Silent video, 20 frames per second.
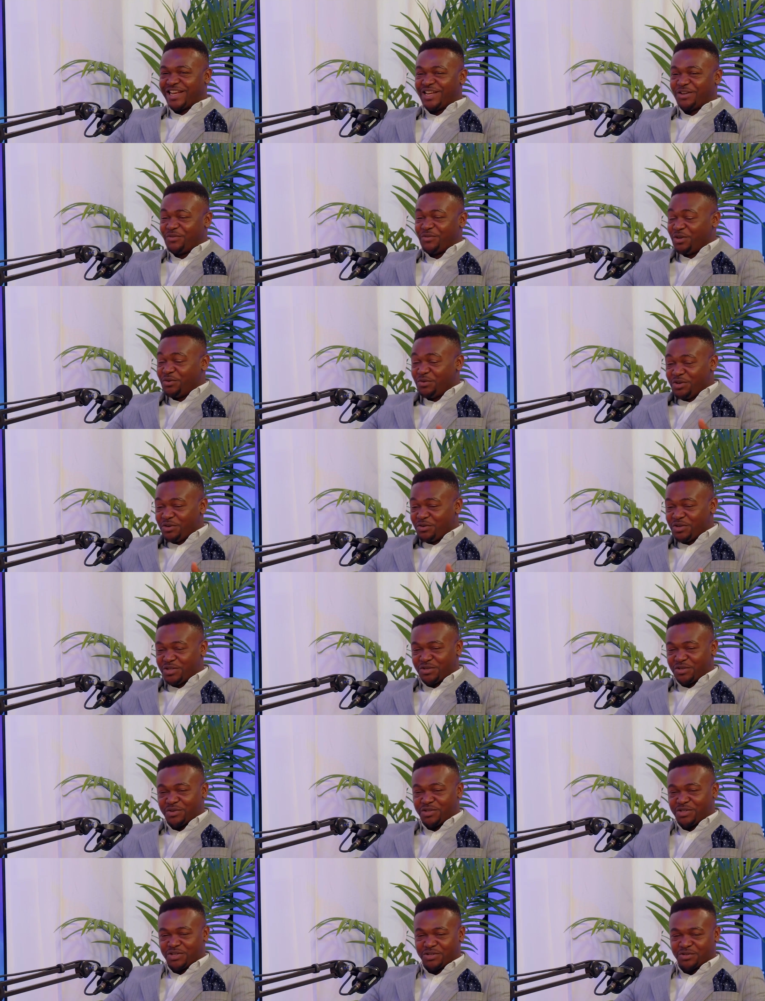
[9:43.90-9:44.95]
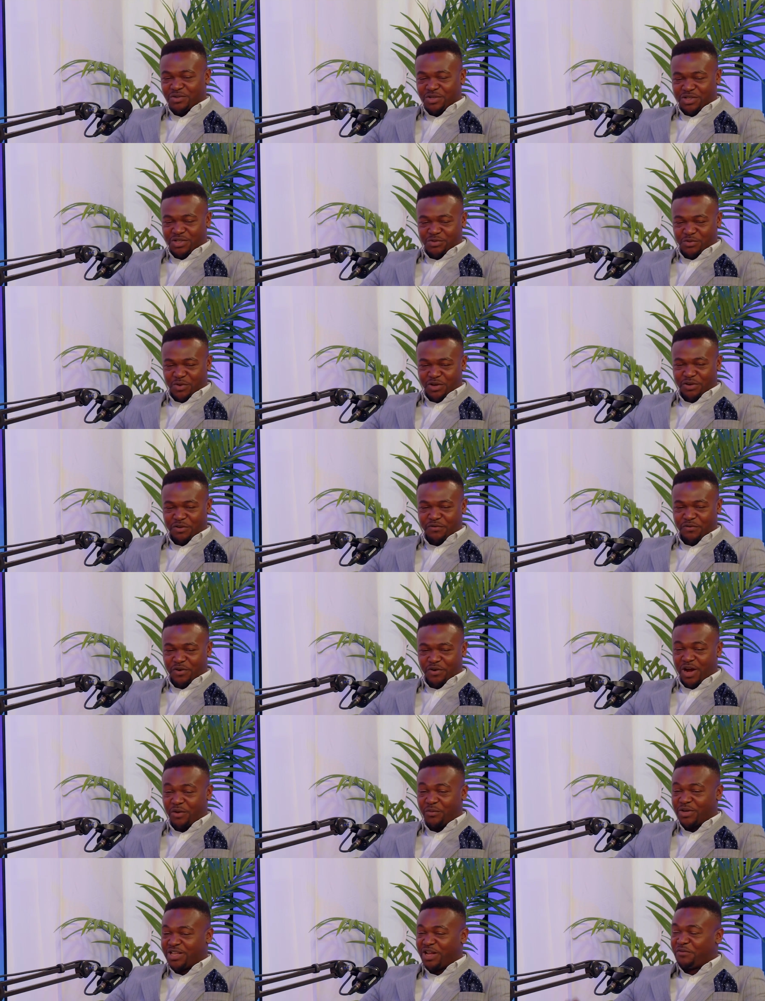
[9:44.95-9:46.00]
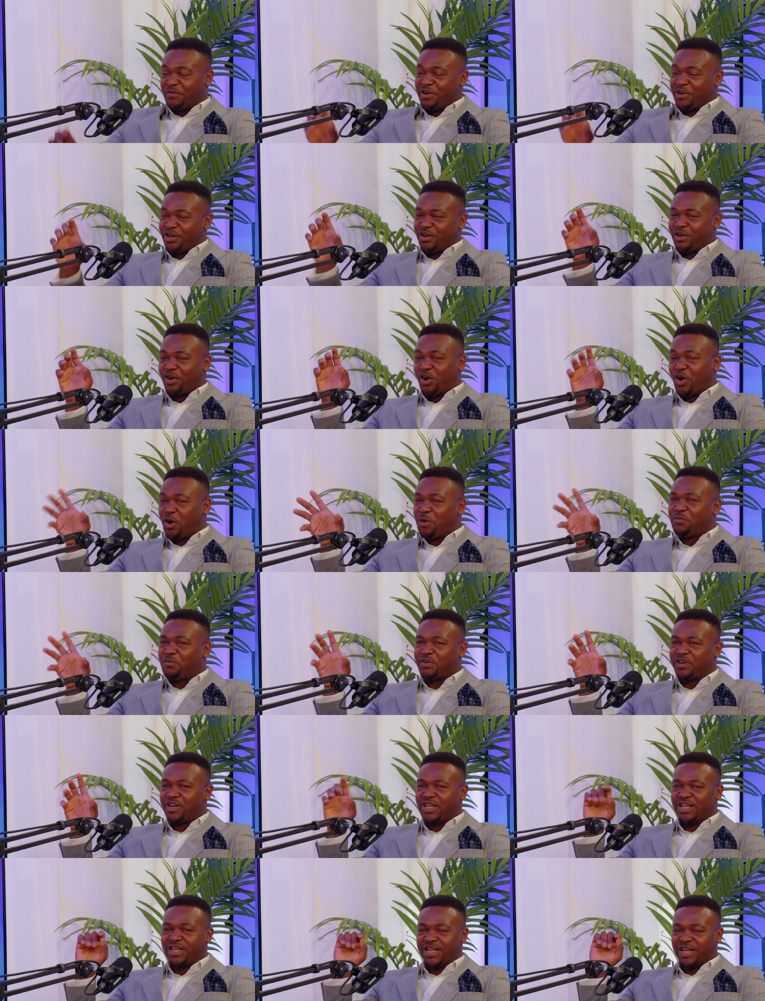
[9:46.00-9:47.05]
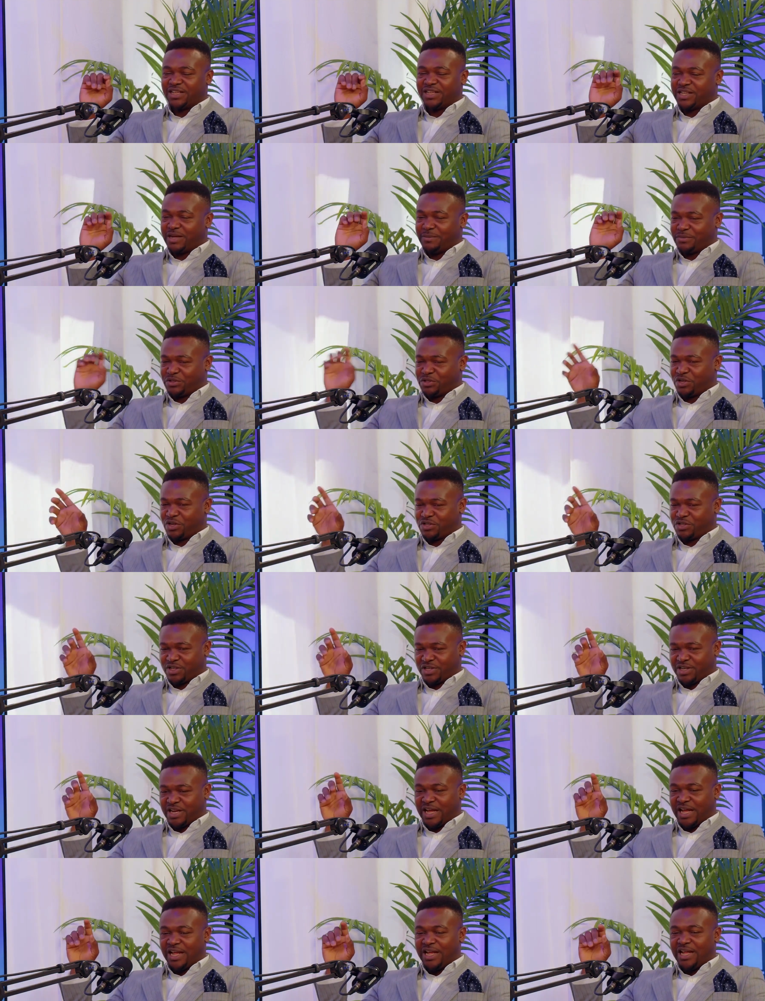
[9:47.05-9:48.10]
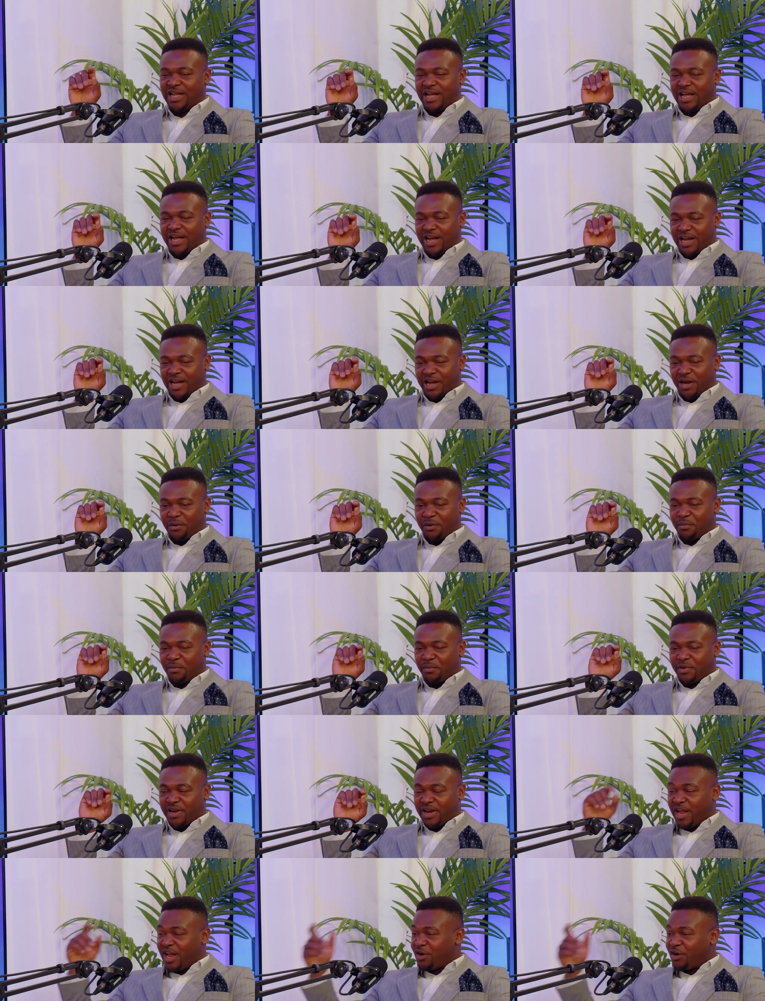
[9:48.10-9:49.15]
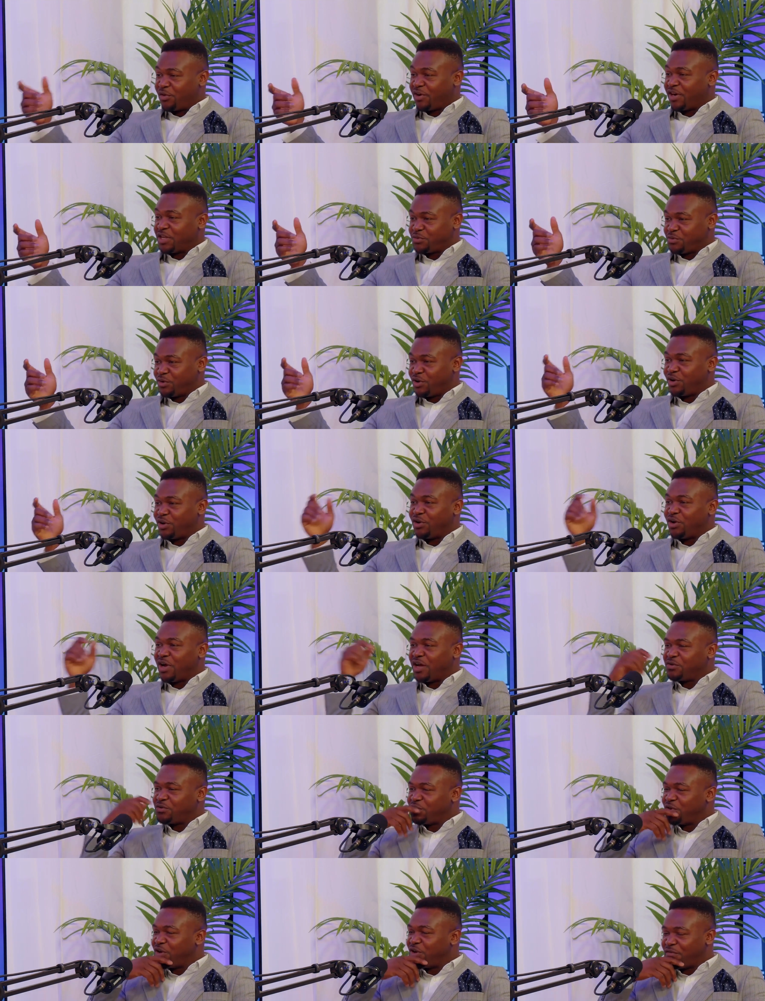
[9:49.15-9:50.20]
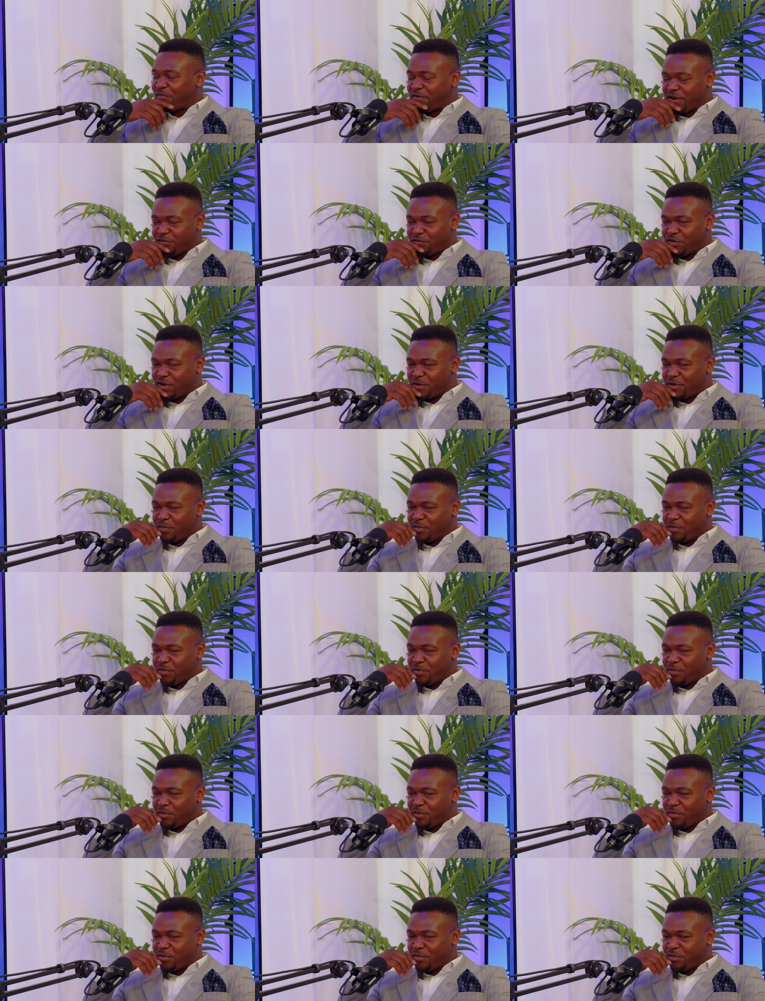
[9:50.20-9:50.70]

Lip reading: Which is wonderful, and we're definitely going to hopefully get time to touch on that later on as we go further in.